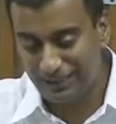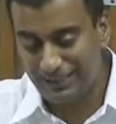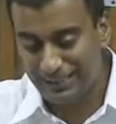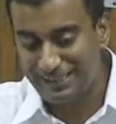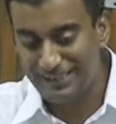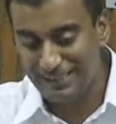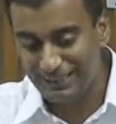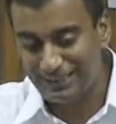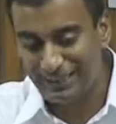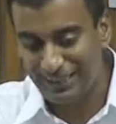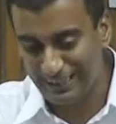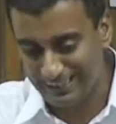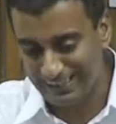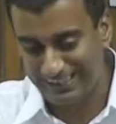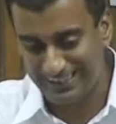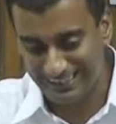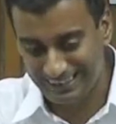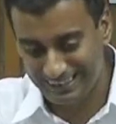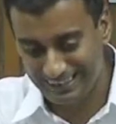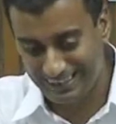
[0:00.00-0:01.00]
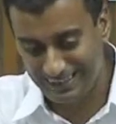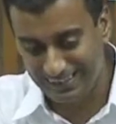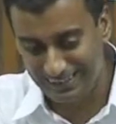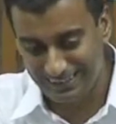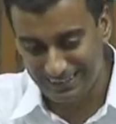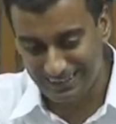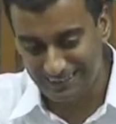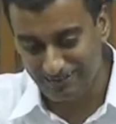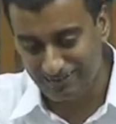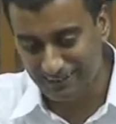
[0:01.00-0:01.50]
is the case. I'll
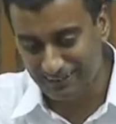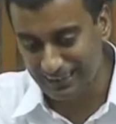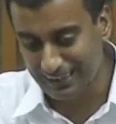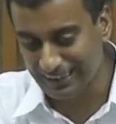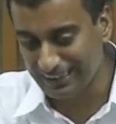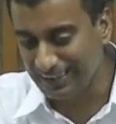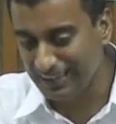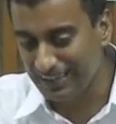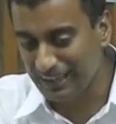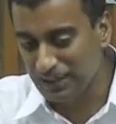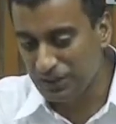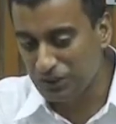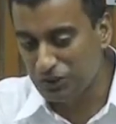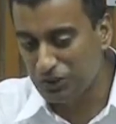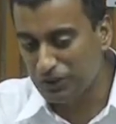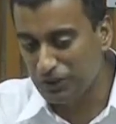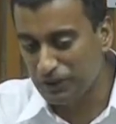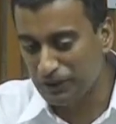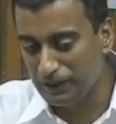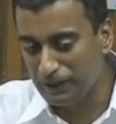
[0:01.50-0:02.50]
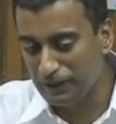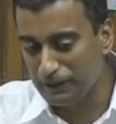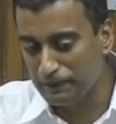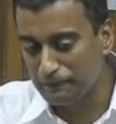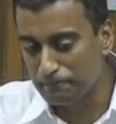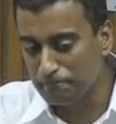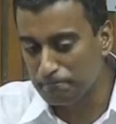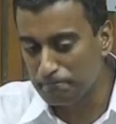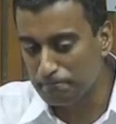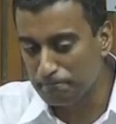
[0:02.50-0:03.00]
just leave it at that.
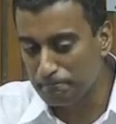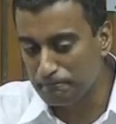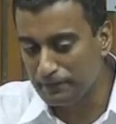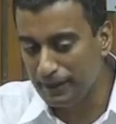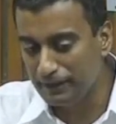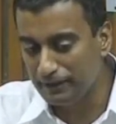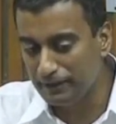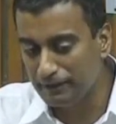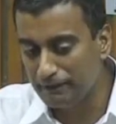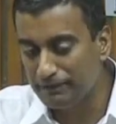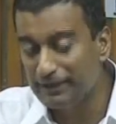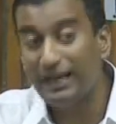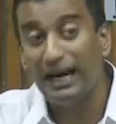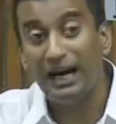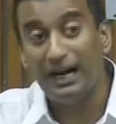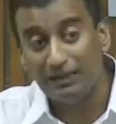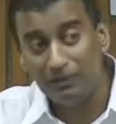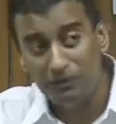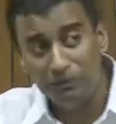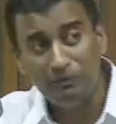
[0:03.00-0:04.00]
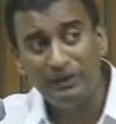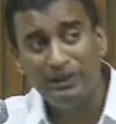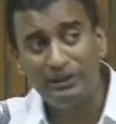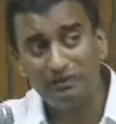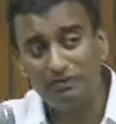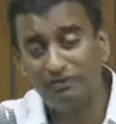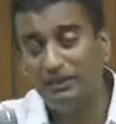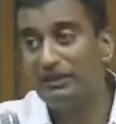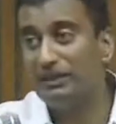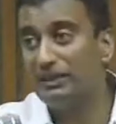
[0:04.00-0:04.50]
So the other way
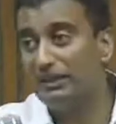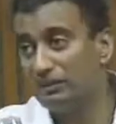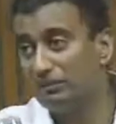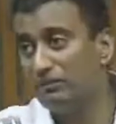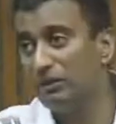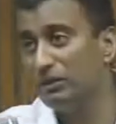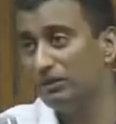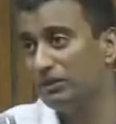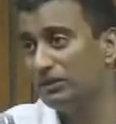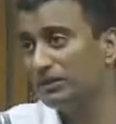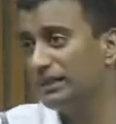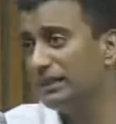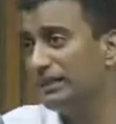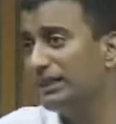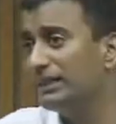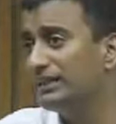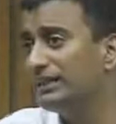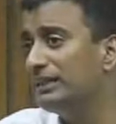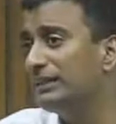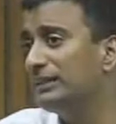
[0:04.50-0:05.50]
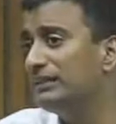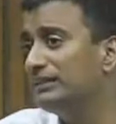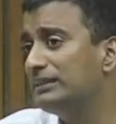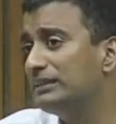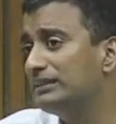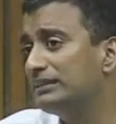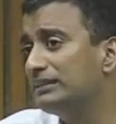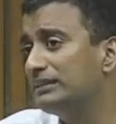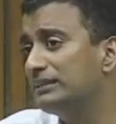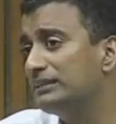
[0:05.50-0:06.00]
of thinking about it, and I think
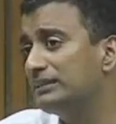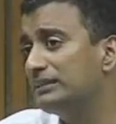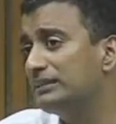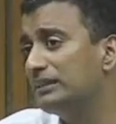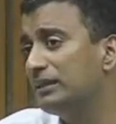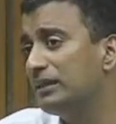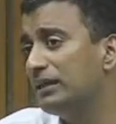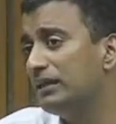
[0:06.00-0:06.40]
this is,